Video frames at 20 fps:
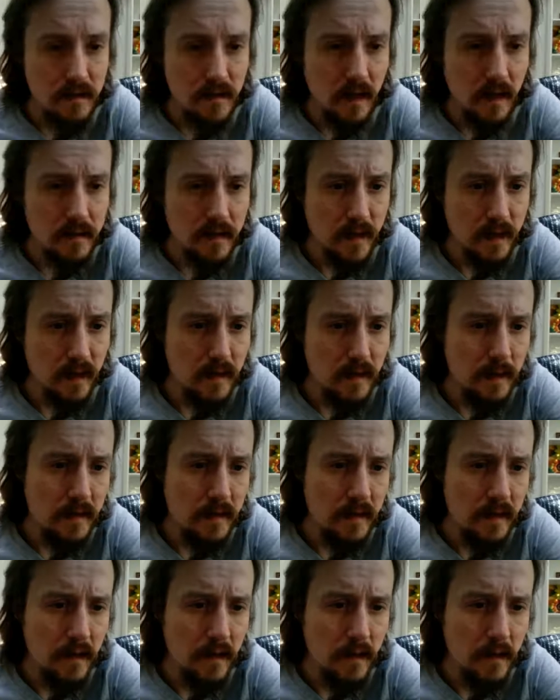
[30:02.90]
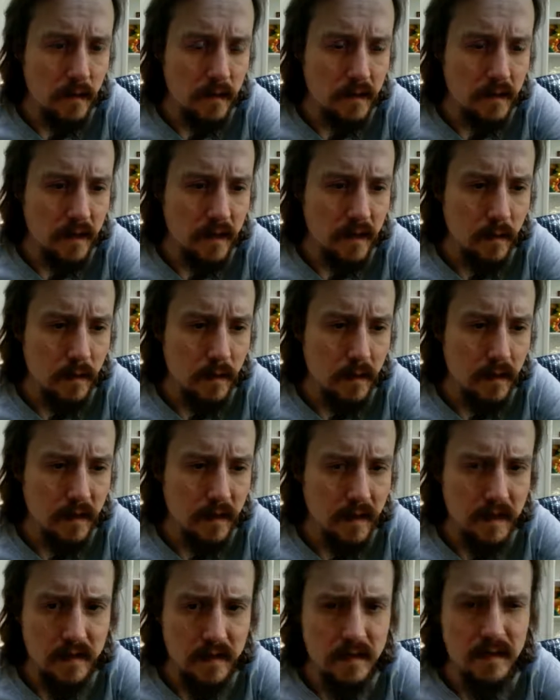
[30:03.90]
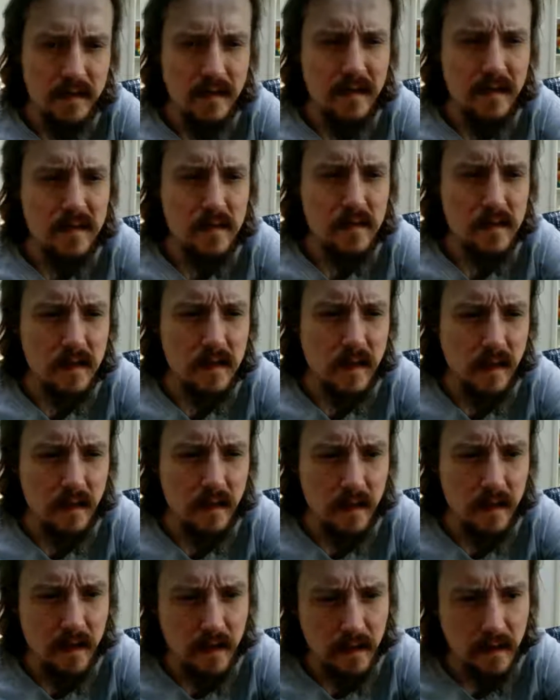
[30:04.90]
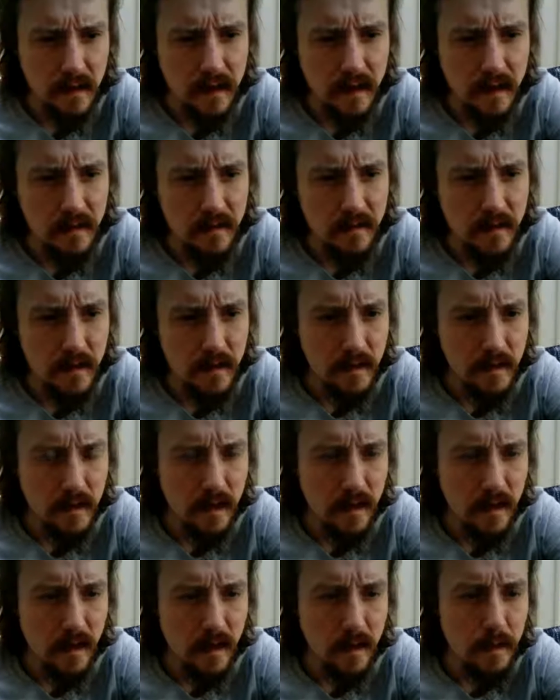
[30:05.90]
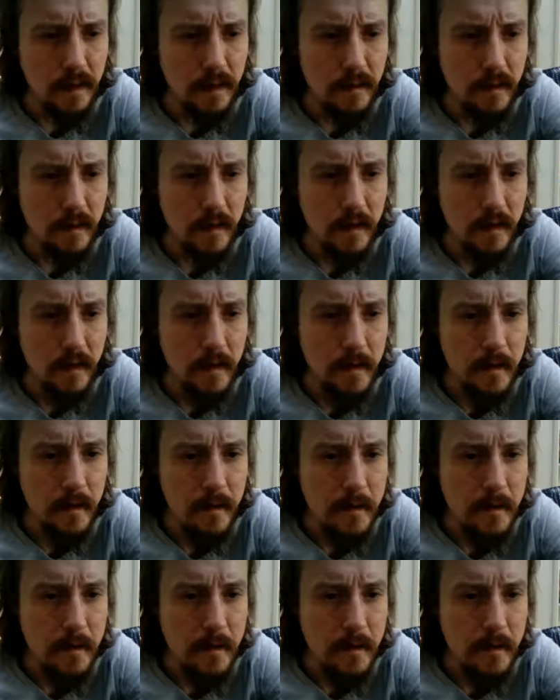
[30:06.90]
stop talking about that, or we'll take away your kids. And this was like on an interview at like OBB,